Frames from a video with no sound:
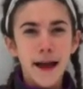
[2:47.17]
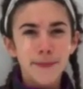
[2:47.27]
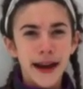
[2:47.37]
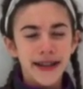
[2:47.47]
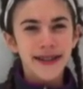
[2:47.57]
I
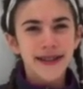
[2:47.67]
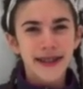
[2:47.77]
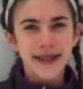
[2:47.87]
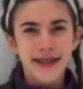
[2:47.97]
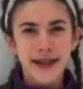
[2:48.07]
practice
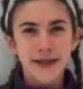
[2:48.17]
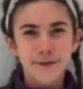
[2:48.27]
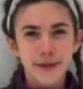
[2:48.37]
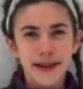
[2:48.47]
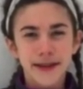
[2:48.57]
six
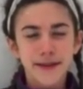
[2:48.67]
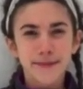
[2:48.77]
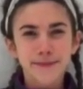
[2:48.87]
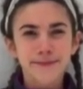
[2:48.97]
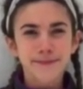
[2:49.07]
days a week.